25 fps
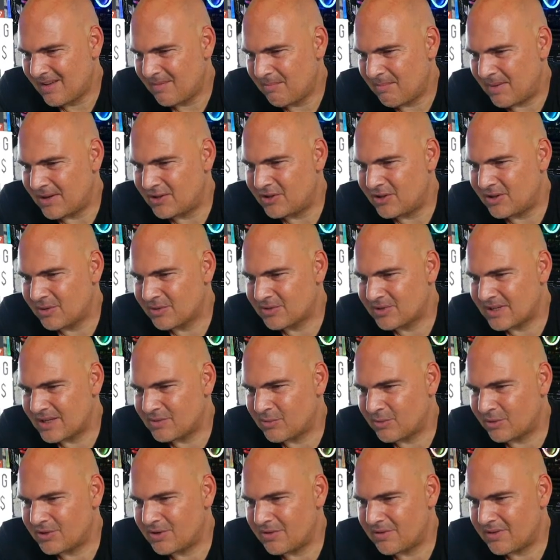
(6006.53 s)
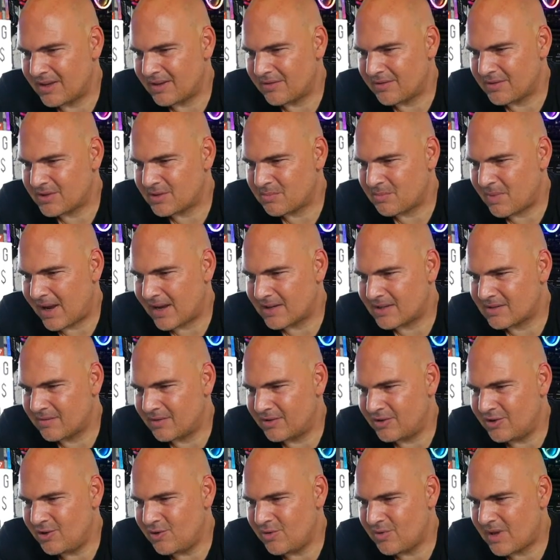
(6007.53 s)
Ben Shield says, what do you think of the specs of the
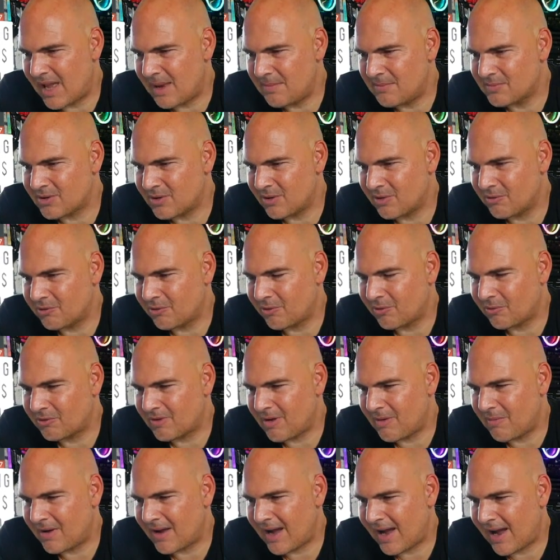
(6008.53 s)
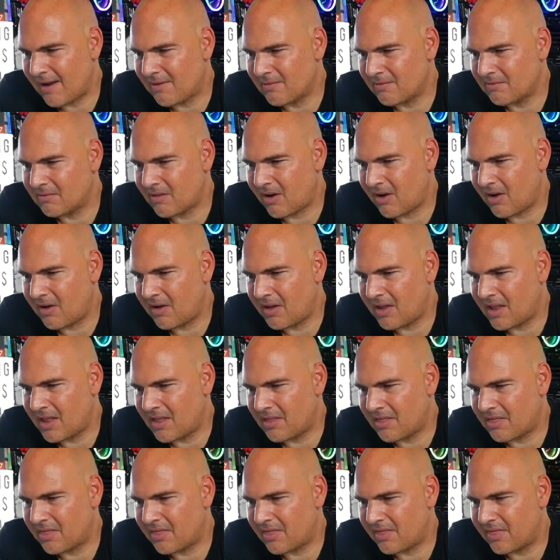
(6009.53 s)
new games consoles coming out? I
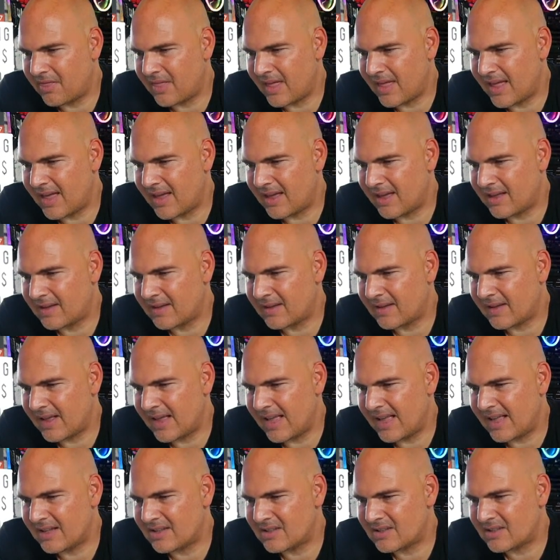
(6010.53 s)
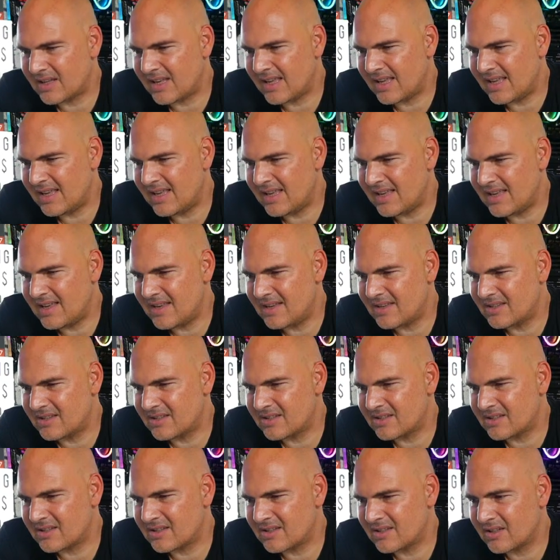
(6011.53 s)
think it
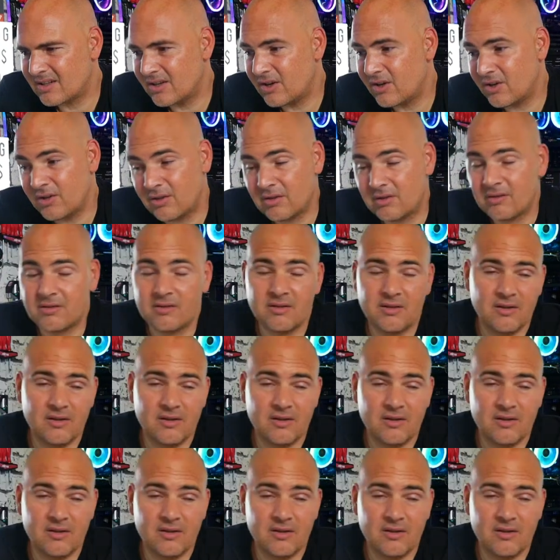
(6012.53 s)
is good.